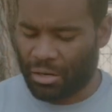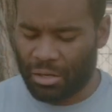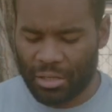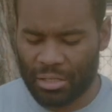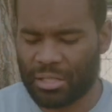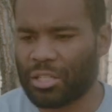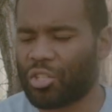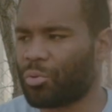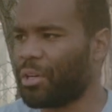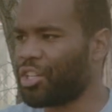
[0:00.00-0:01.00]
all these
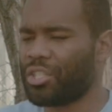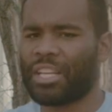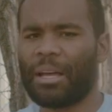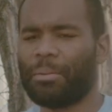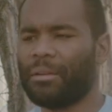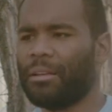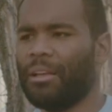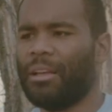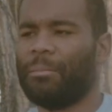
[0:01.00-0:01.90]
situations happening